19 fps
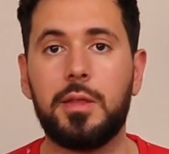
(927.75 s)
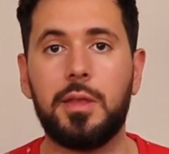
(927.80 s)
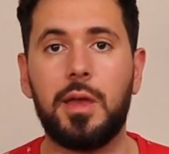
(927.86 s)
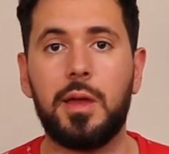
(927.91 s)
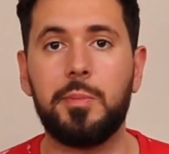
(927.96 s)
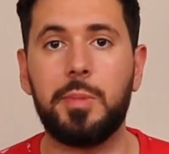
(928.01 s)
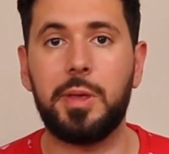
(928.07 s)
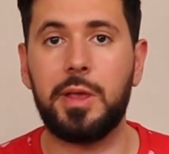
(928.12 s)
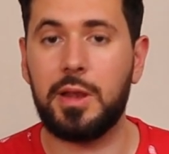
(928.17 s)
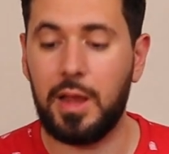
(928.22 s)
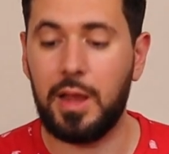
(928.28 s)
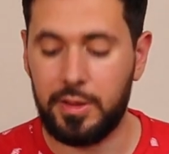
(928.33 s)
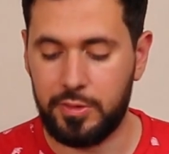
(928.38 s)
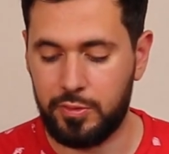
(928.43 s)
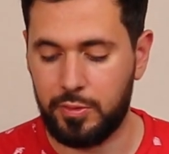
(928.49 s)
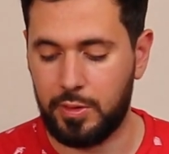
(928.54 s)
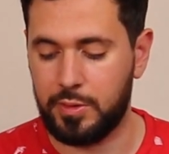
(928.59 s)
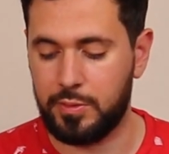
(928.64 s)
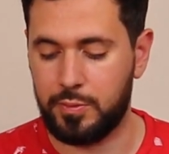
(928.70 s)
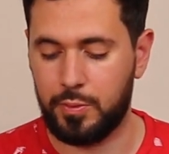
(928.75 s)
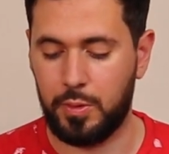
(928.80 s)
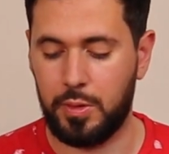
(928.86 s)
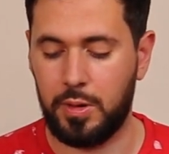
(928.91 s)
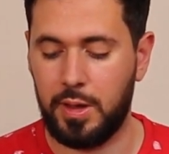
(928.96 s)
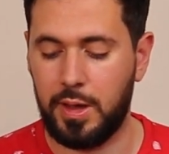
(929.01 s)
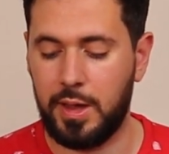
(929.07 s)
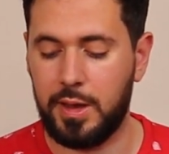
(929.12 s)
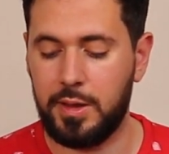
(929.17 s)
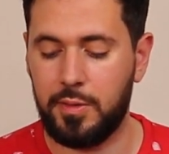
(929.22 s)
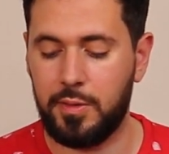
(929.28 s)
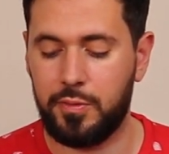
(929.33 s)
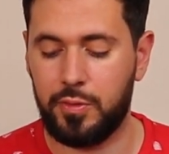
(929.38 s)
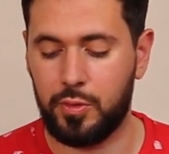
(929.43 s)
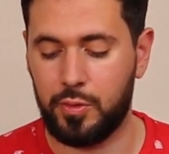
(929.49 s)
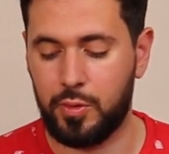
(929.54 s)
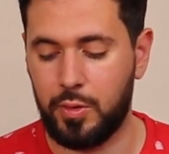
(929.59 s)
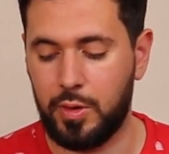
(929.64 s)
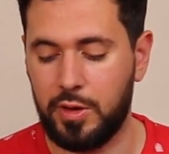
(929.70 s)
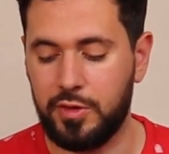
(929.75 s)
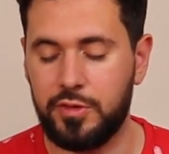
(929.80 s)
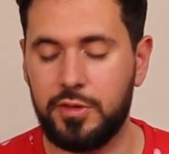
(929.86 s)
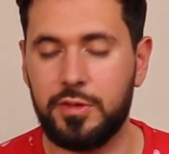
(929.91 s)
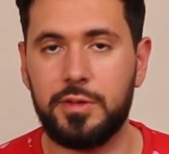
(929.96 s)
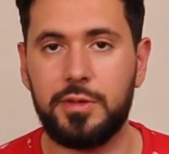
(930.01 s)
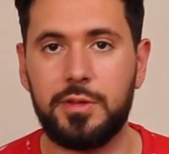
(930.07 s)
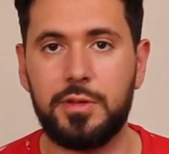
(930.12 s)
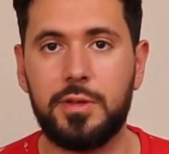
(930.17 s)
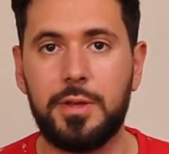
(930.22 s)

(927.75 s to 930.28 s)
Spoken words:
I'll be glad to answer any of your questions.